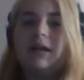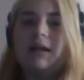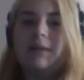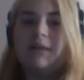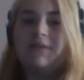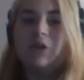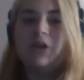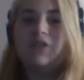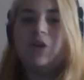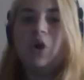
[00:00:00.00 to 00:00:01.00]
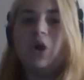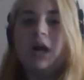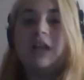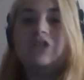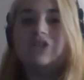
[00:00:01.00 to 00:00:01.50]
I mean, if you look at the whole
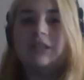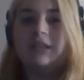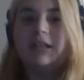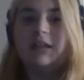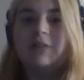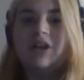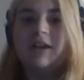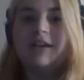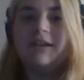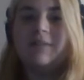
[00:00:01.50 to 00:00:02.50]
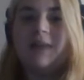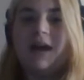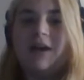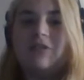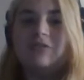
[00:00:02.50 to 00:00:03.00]
country, I'm not talking
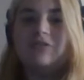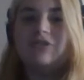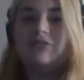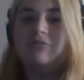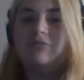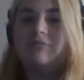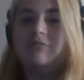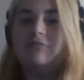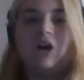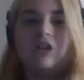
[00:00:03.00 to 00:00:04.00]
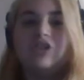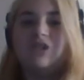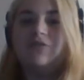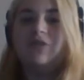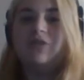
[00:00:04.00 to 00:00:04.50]
about our
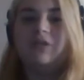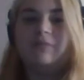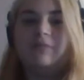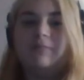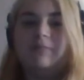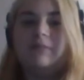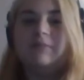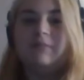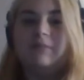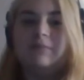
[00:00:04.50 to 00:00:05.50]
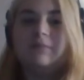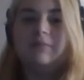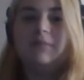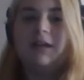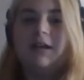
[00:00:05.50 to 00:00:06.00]
general,
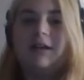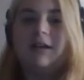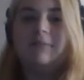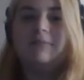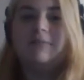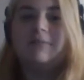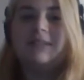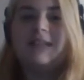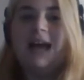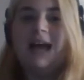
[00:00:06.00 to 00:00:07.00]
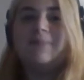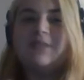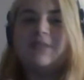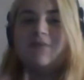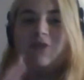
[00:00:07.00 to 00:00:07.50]
the
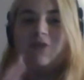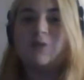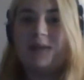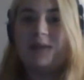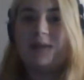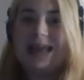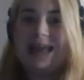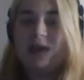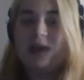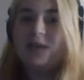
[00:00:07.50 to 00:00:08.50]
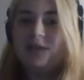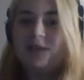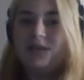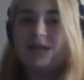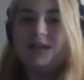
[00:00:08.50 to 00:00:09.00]
types of groups we hang out with,
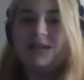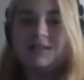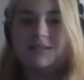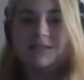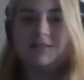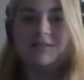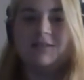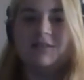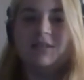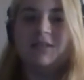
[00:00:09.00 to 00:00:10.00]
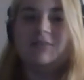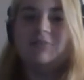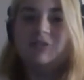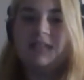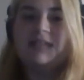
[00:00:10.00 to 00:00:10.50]
because
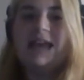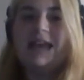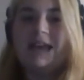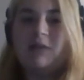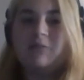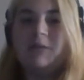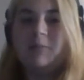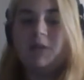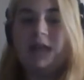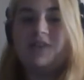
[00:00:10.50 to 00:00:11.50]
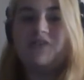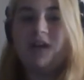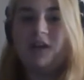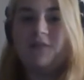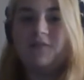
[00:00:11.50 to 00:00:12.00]
you tend to hang out with people like
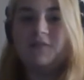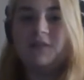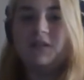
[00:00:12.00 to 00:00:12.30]
yourself.